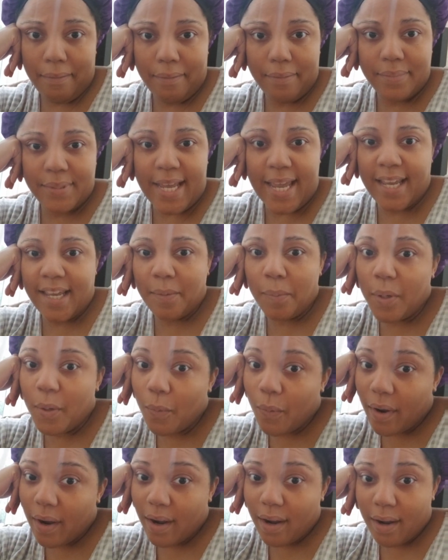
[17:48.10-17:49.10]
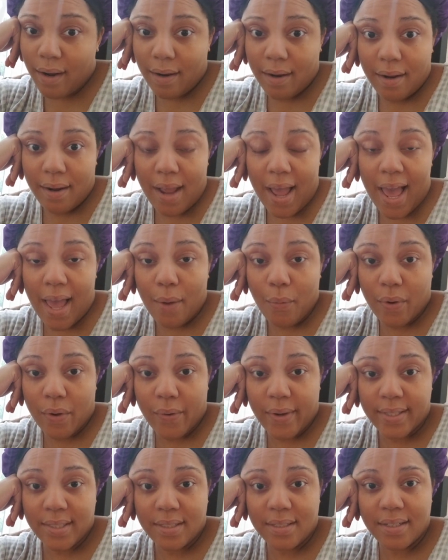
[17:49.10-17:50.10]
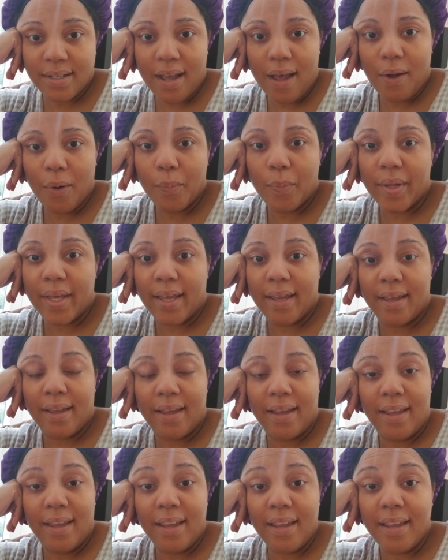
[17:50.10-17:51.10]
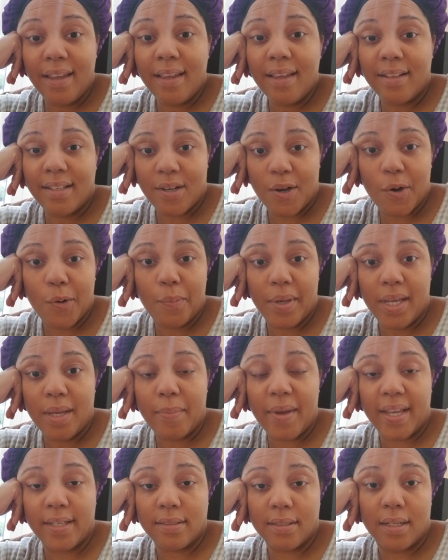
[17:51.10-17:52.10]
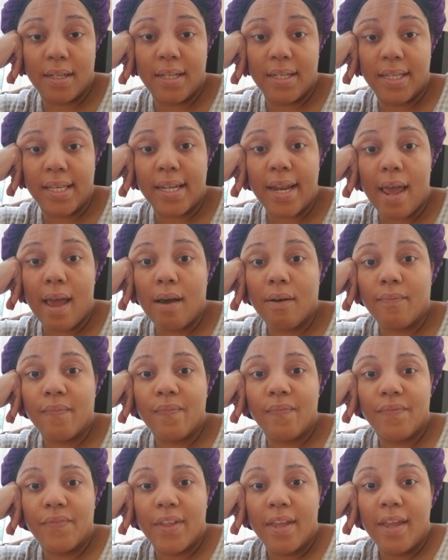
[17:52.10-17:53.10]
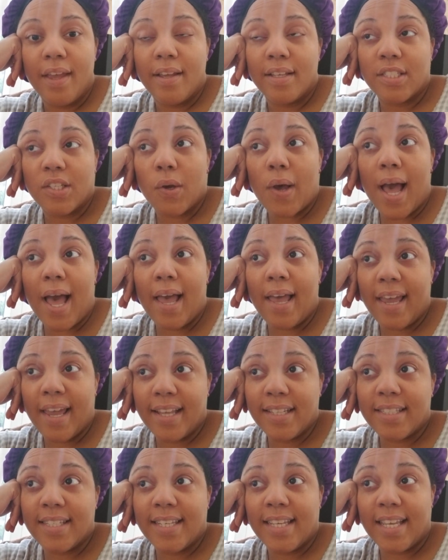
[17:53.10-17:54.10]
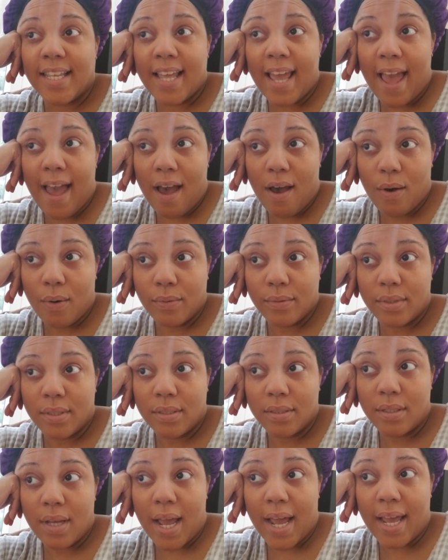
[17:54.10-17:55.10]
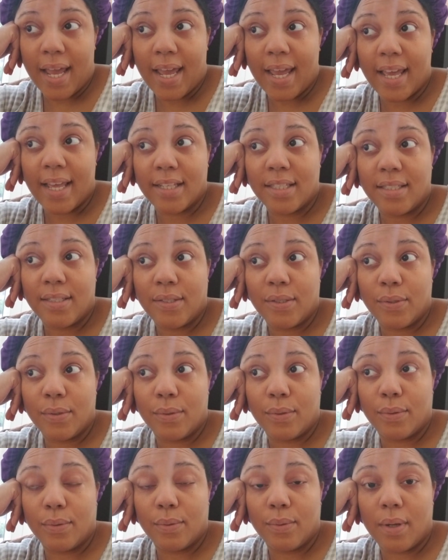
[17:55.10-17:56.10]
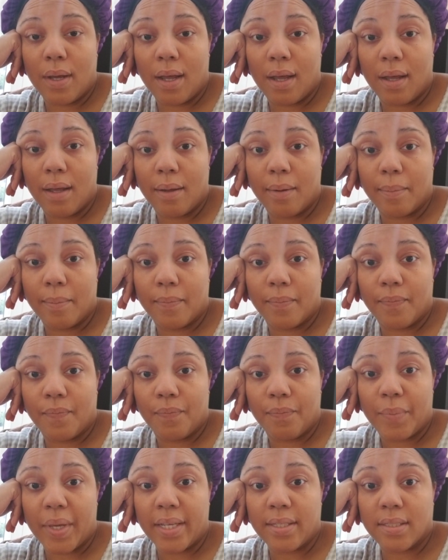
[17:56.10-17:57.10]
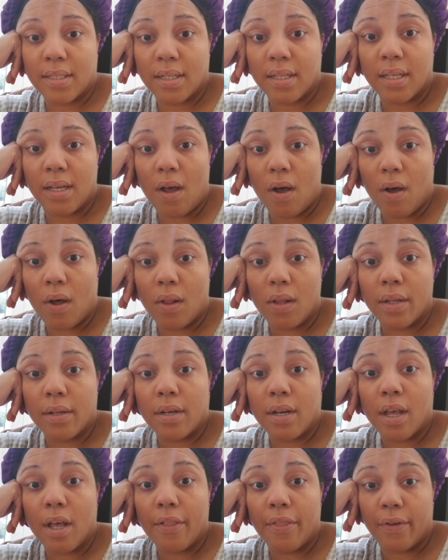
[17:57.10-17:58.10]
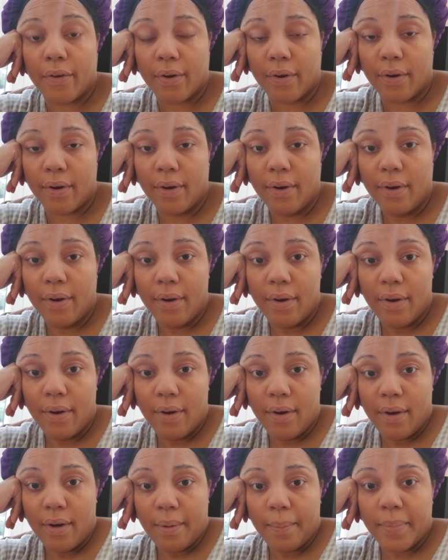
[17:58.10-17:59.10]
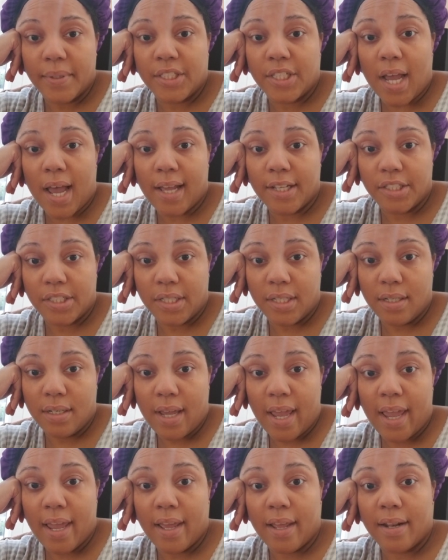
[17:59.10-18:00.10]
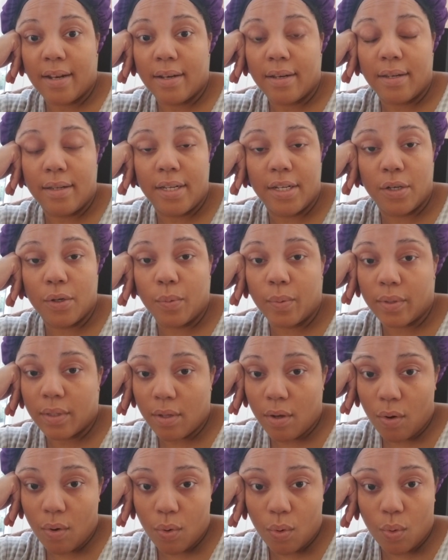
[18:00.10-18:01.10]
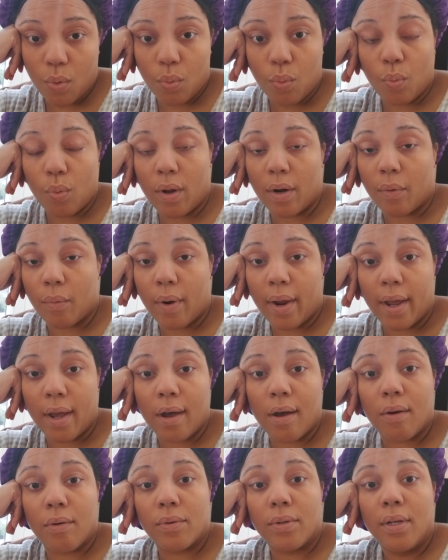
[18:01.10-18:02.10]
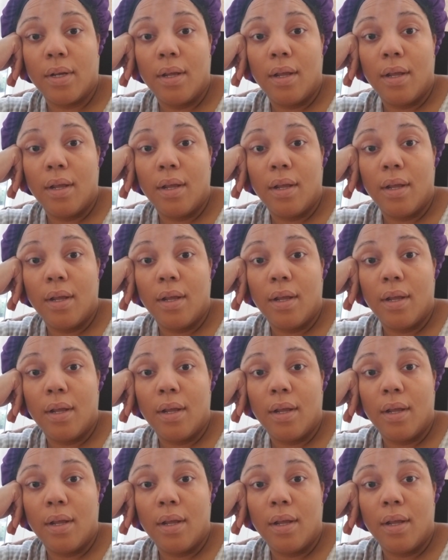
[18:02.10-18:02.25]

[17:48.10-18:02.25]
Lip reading: taking me where I requested to go. But he told me basically to get out. So I had to get out. I had to basically call another Bajaji and deal with the whole runaround